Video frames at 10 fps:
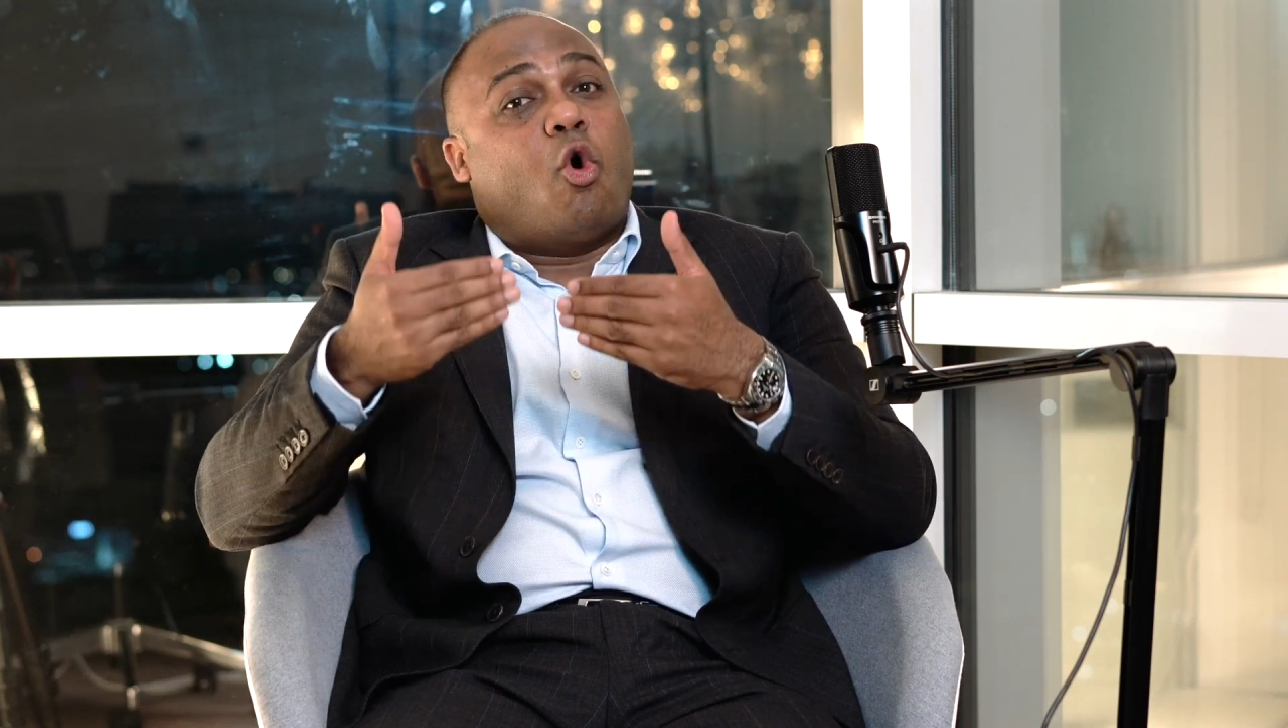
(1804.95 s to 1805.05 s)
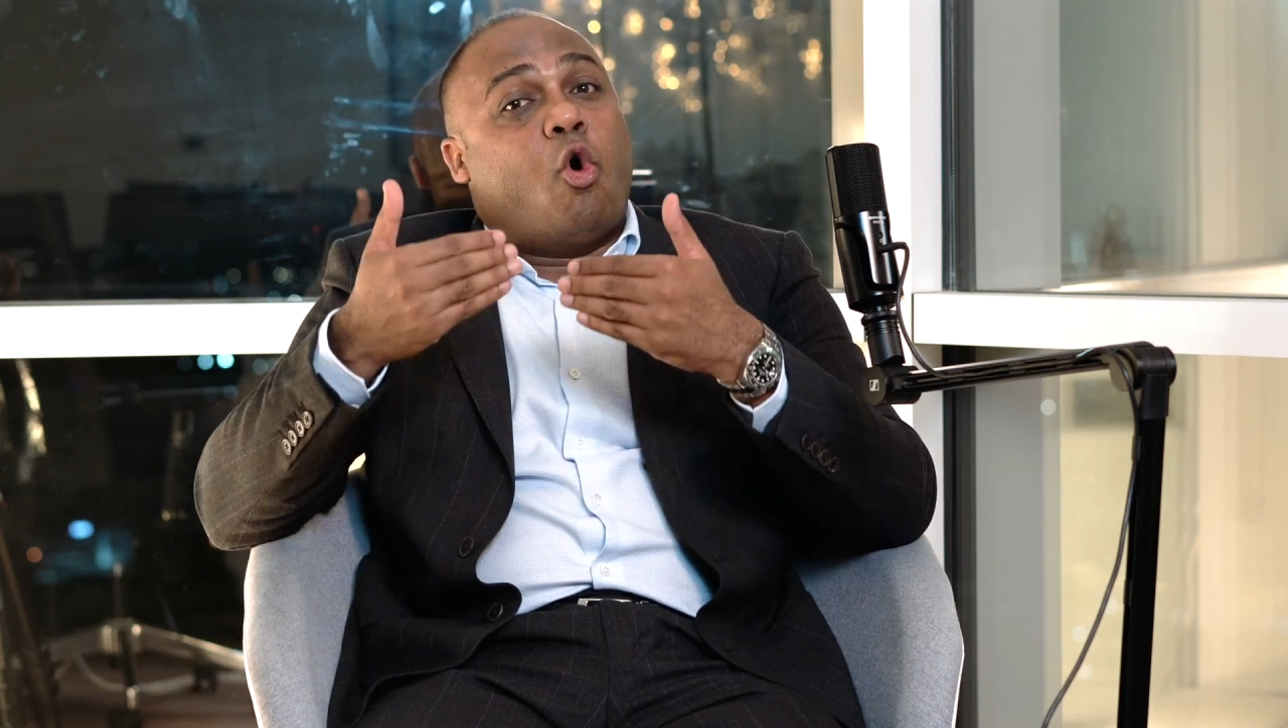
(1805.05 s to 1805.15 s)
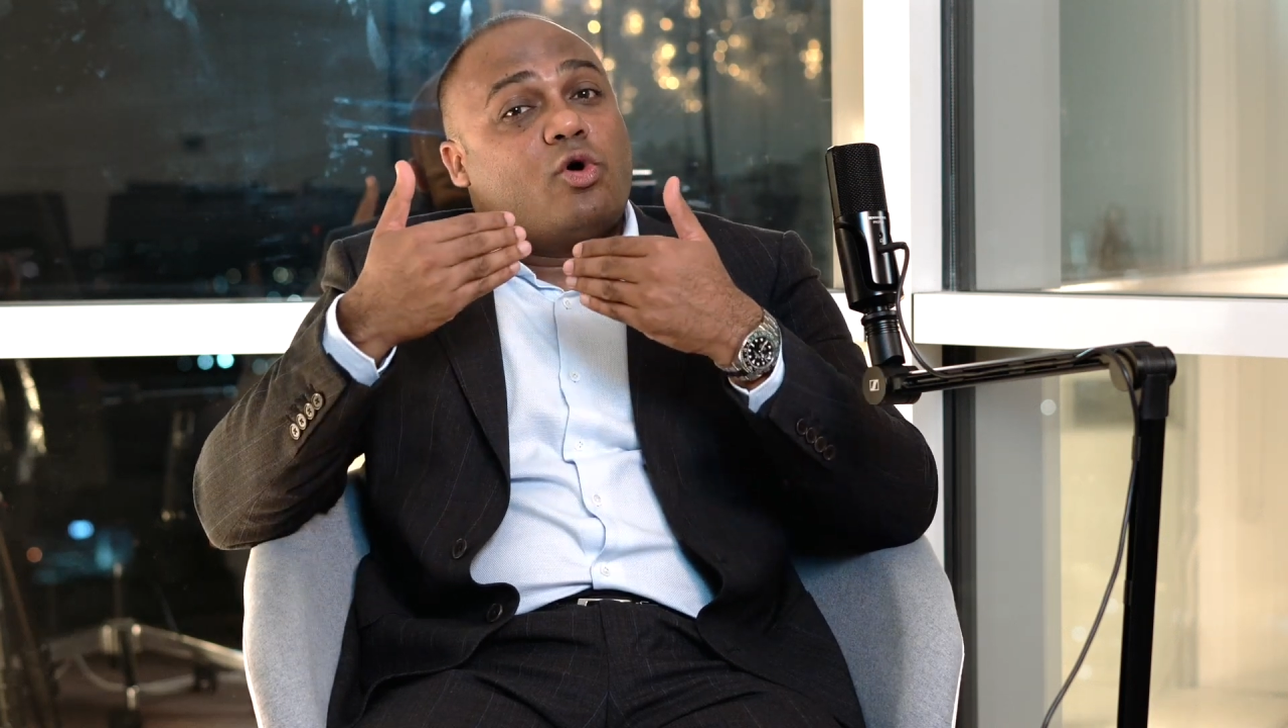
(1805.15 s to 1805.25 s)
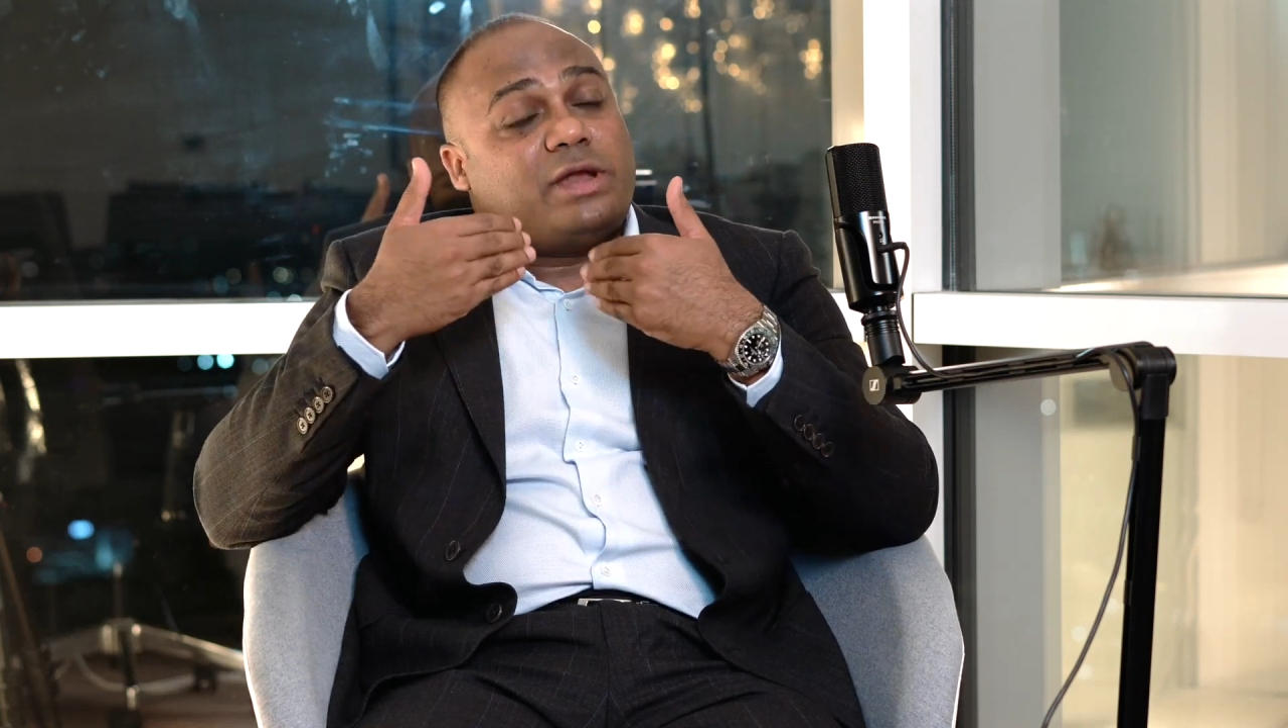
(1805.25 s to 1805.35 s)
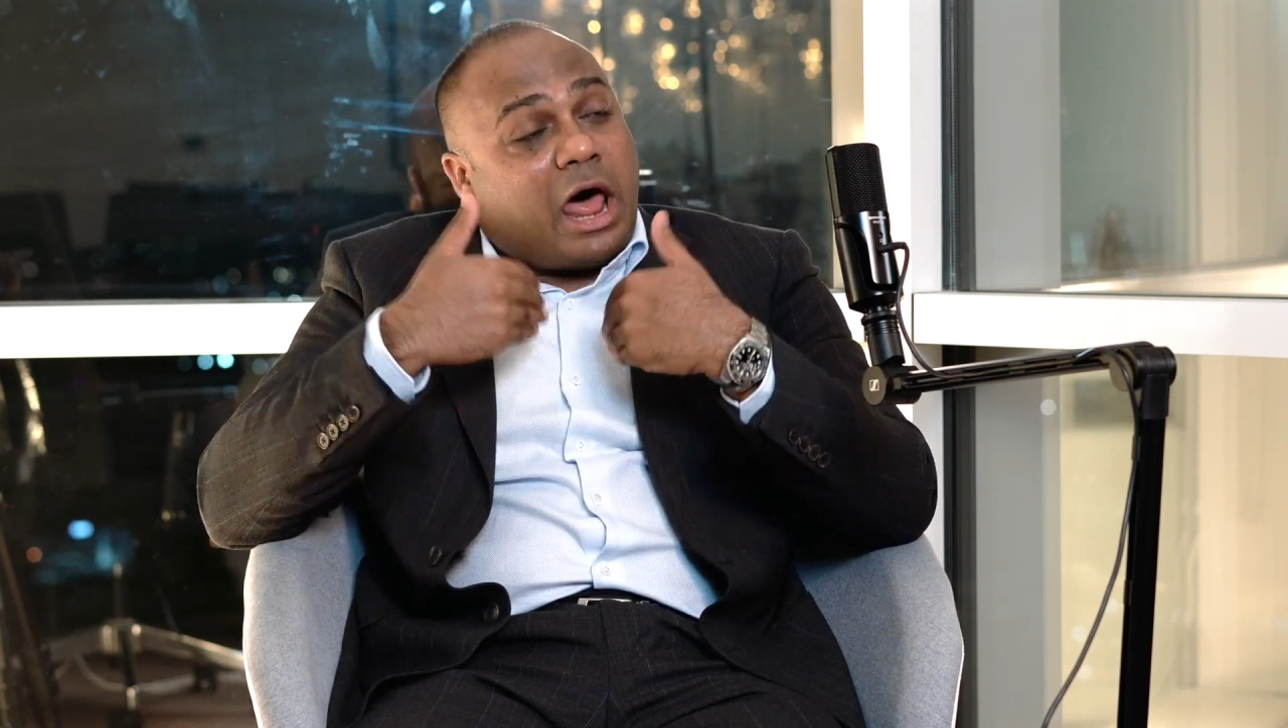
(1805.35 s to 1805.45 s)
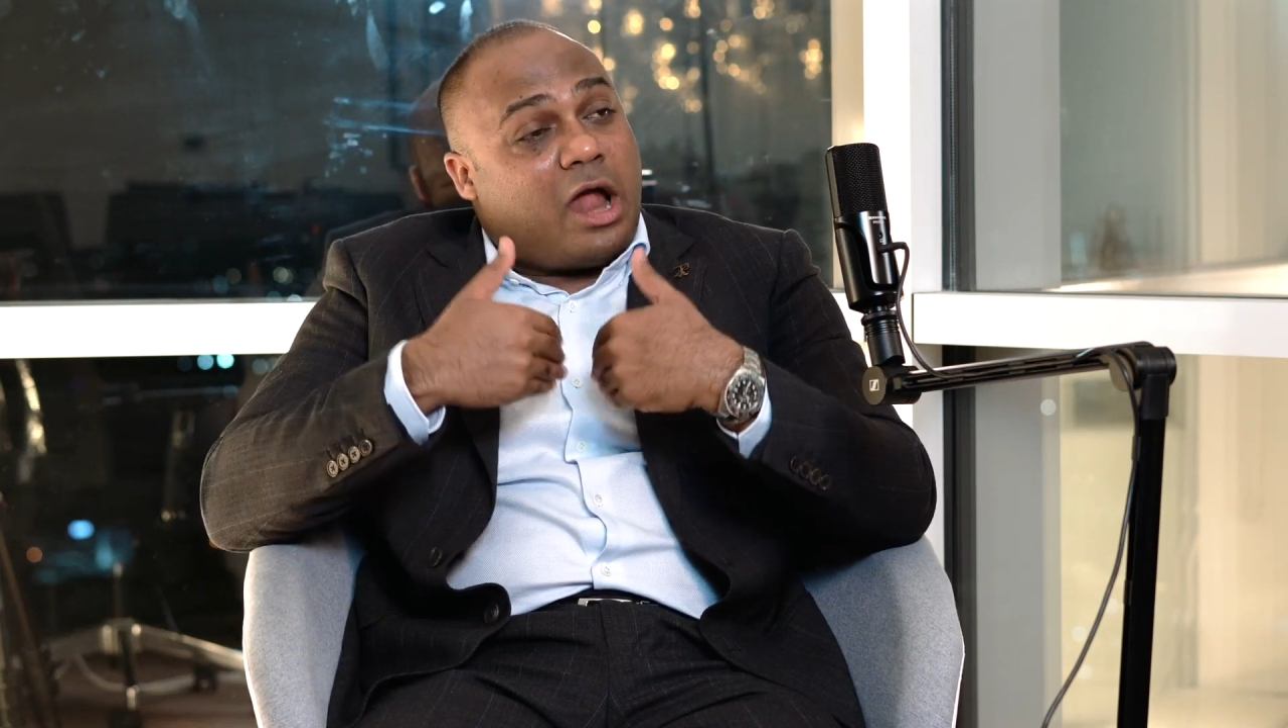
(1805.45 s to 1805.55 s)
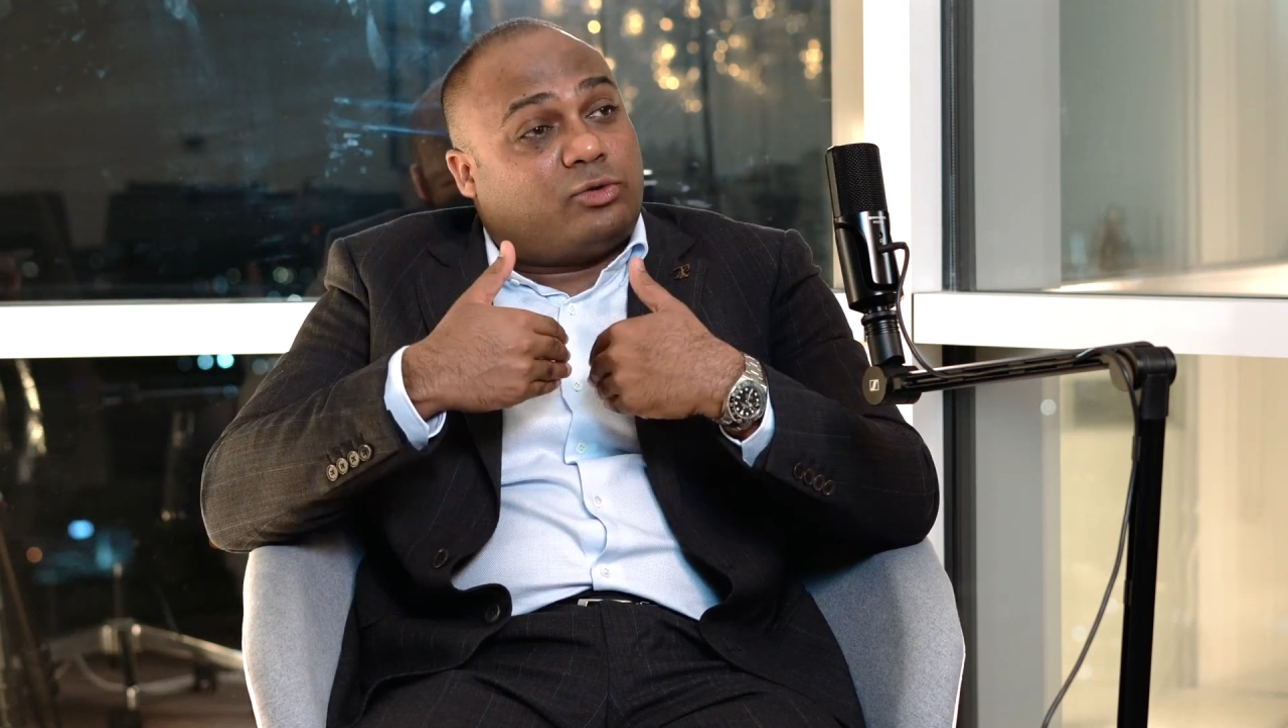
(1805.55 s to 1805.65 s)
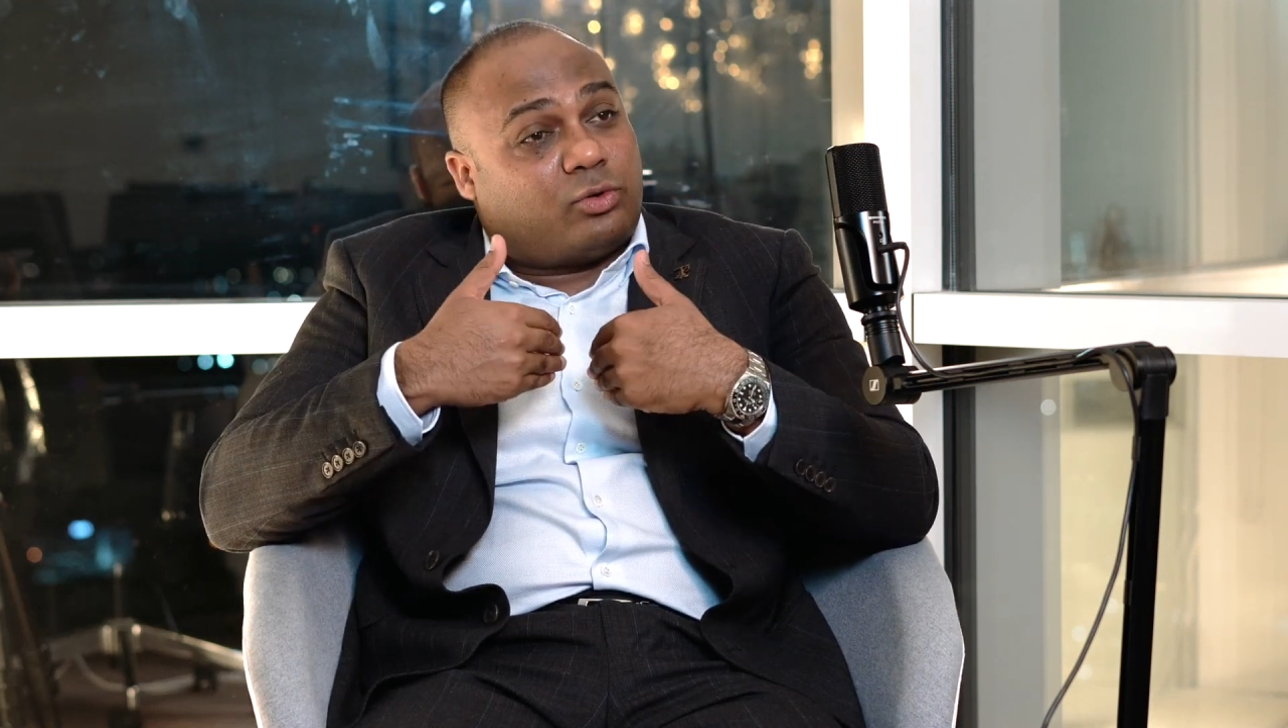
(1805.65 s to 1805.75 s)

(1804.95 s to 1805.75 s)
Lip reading: on our